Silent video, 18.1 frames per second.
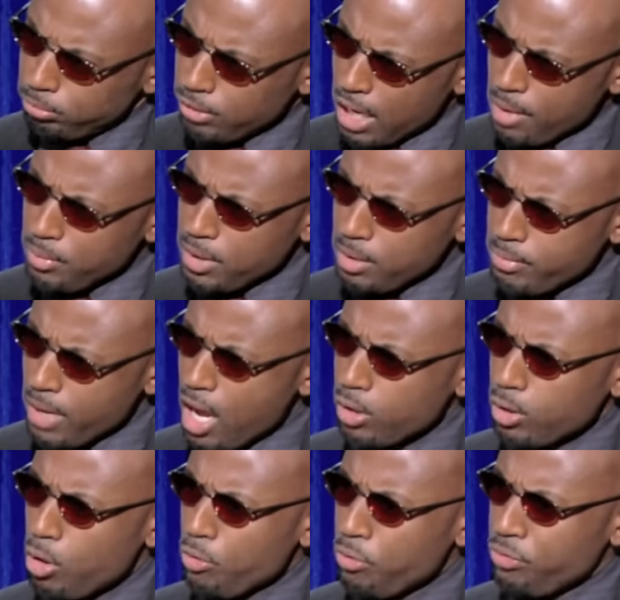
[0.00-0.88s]
Romany
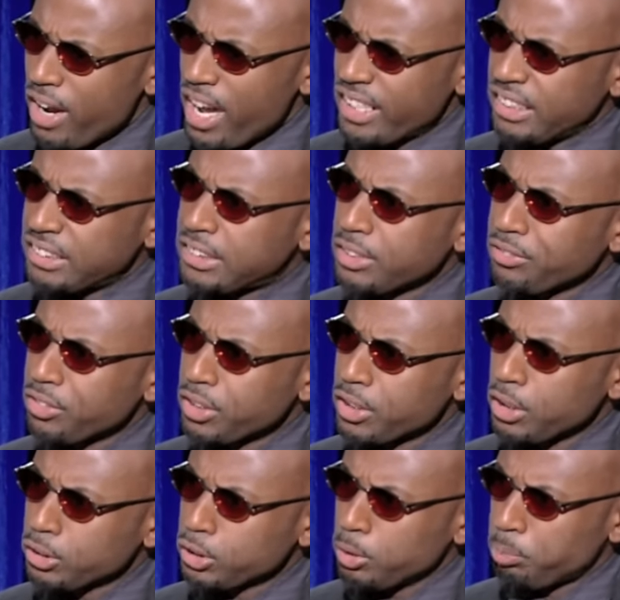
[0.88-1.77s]
Malco find it
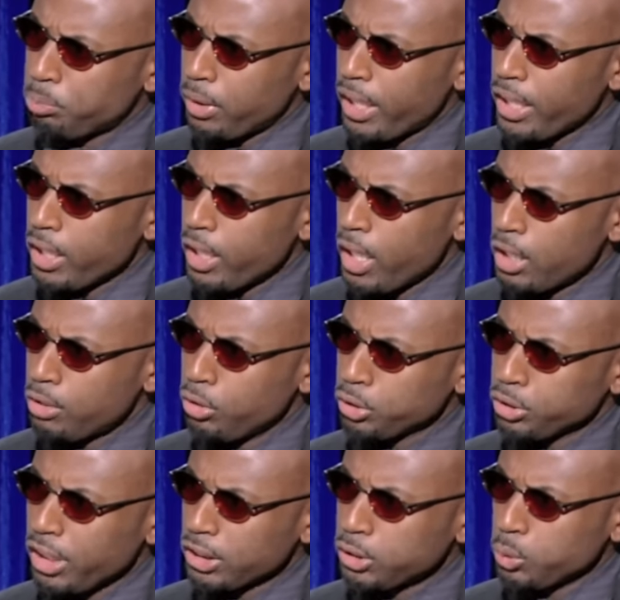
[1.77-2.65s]
difficult to play a
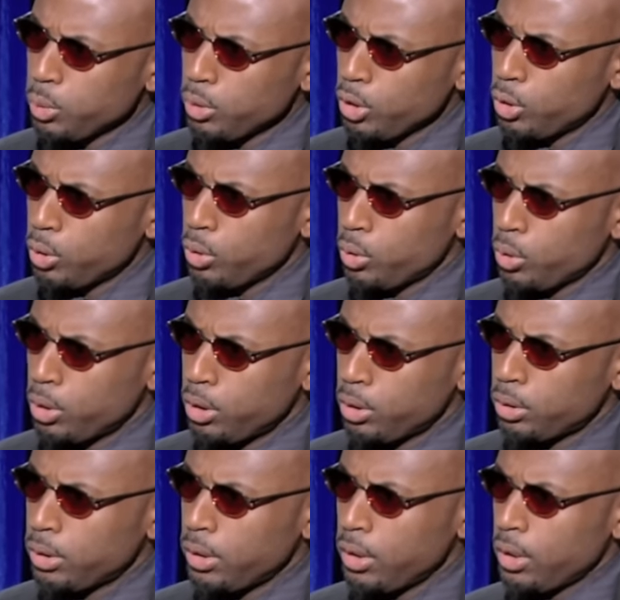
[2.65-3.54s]
heterosexual, or,
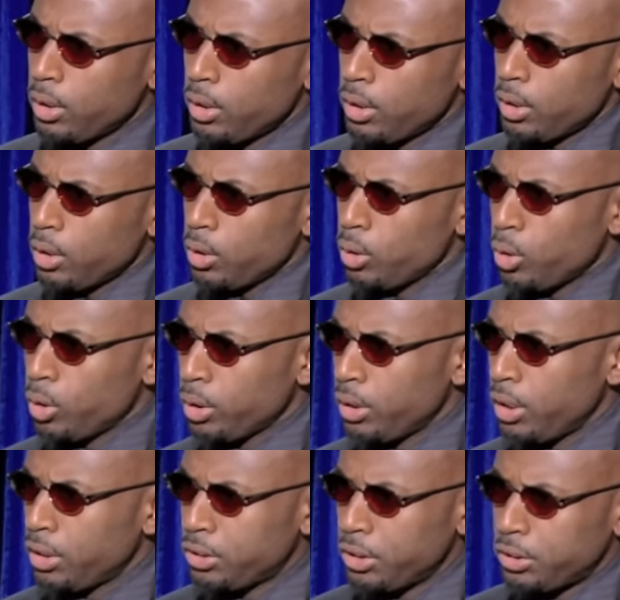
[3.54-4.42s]
or,
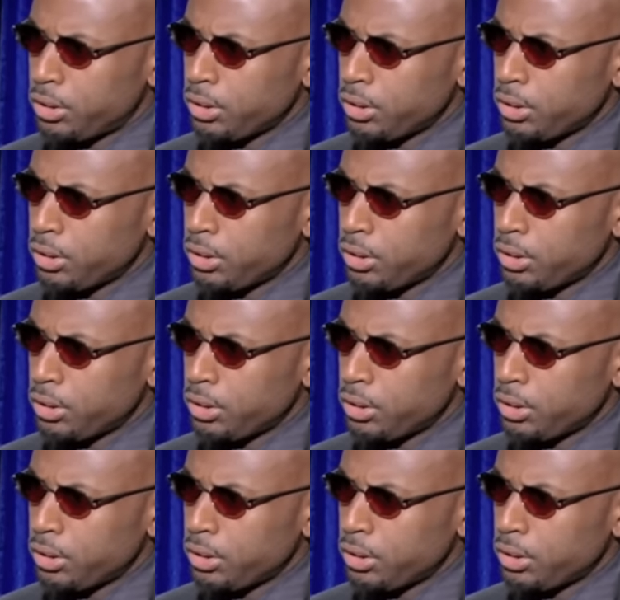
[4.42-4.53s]
or is it